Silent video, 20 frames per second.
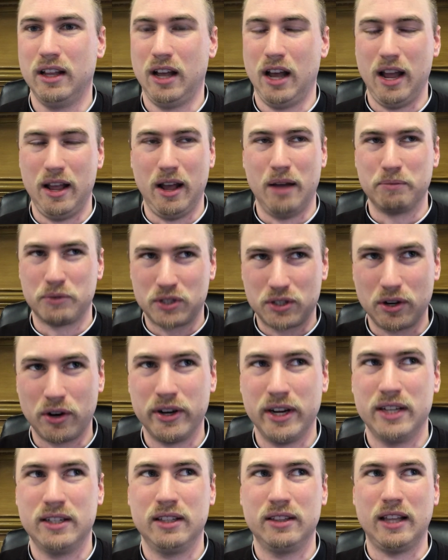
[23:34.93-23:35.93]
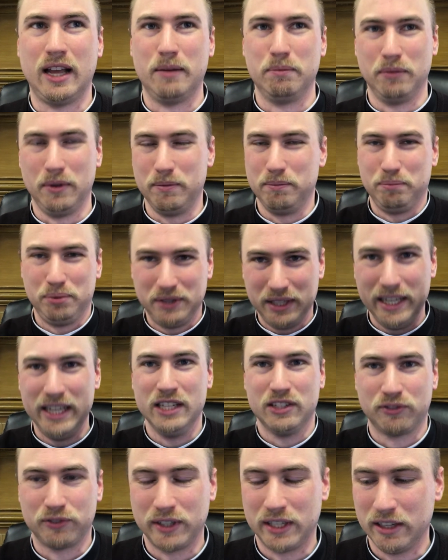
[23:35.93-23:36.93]
I'm sorry I did that.
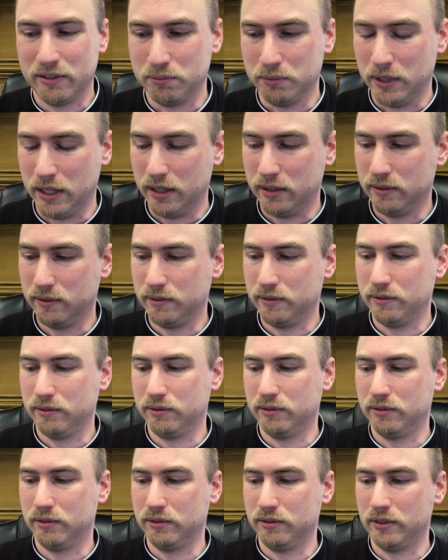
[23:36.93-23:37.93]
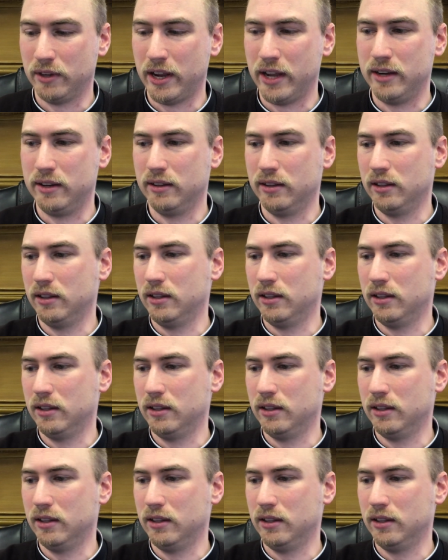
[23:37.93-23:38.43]
Please forgive me, right?